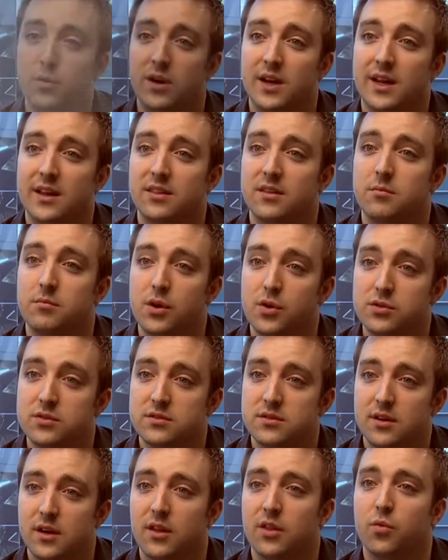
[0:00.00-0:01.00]
want to get the most
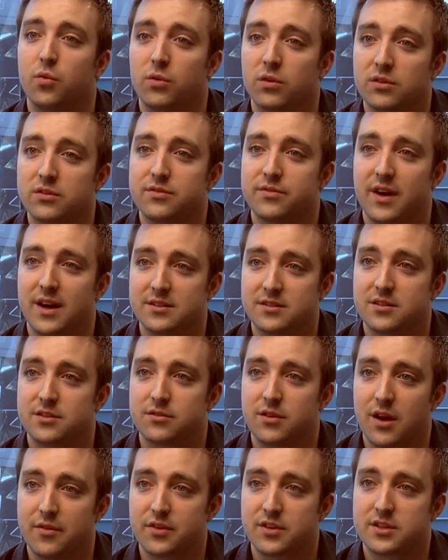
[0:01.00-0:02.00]
out of the world's fastest
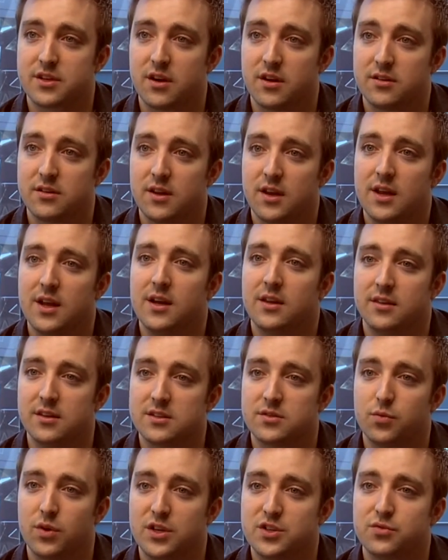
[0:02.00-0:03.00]
graphics card,
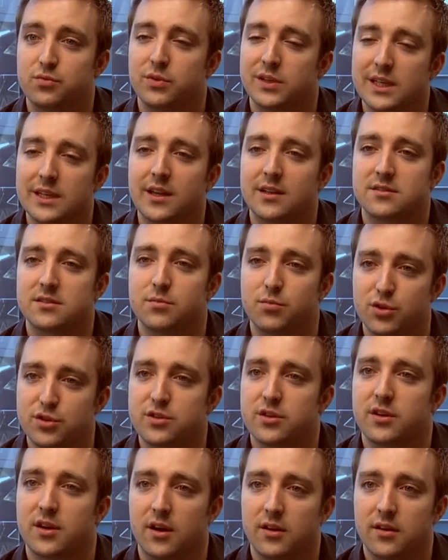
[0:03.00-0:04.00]
this switch really lets them push
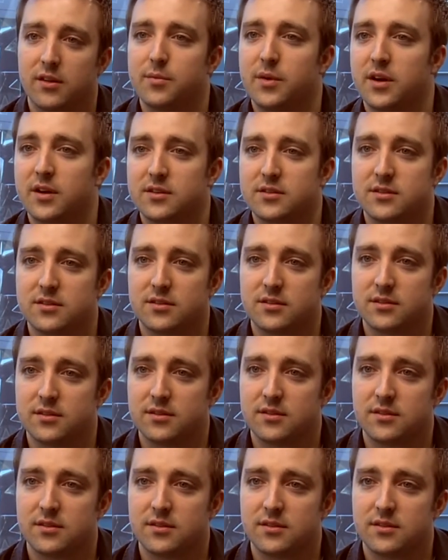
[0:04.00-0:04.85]
their card to the max.